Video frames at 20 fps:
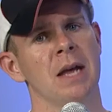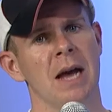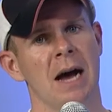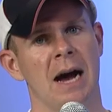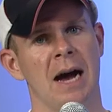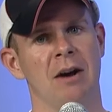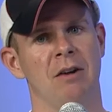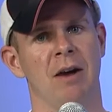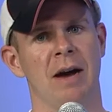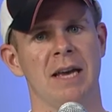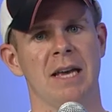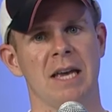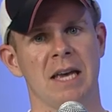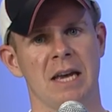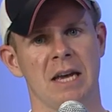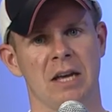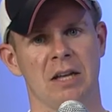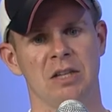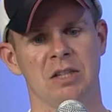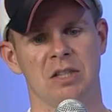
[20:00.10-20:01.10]
I like
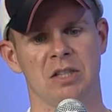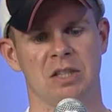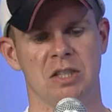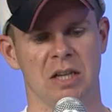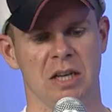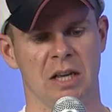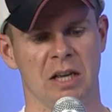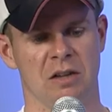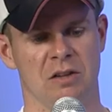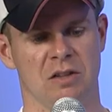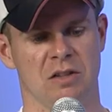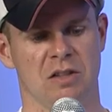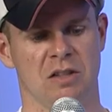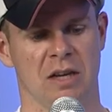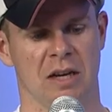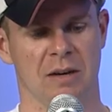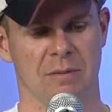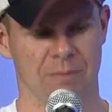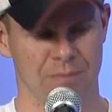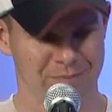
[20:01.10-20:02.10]
his his uh,
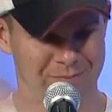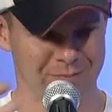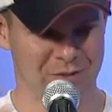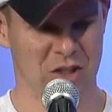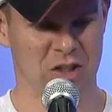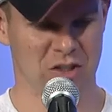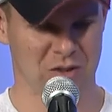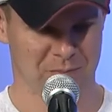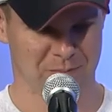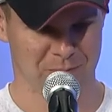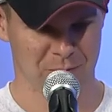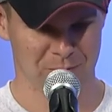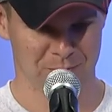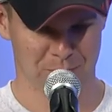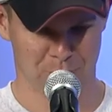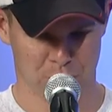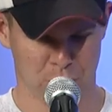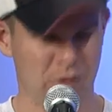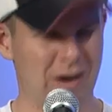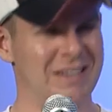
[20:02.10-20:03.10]
just
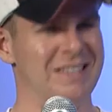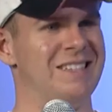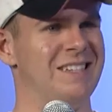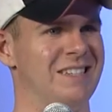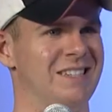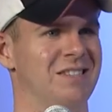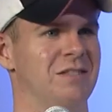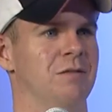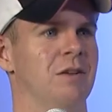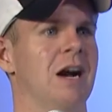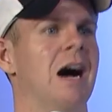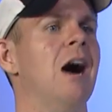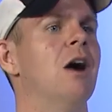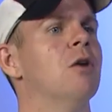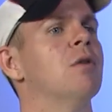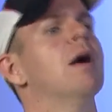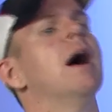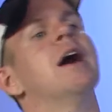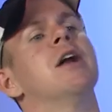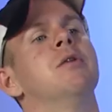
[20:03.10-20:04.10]
presence of
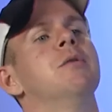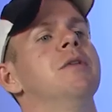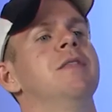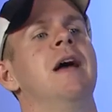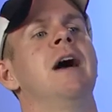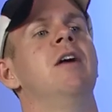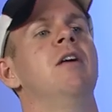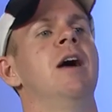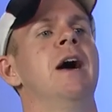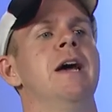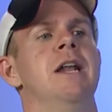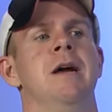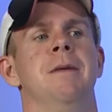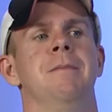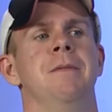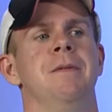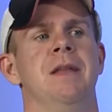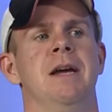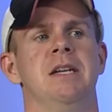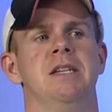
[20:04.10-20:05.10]
Colorado uh-huh. in that lineup.
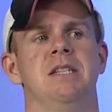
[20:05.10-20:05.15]
That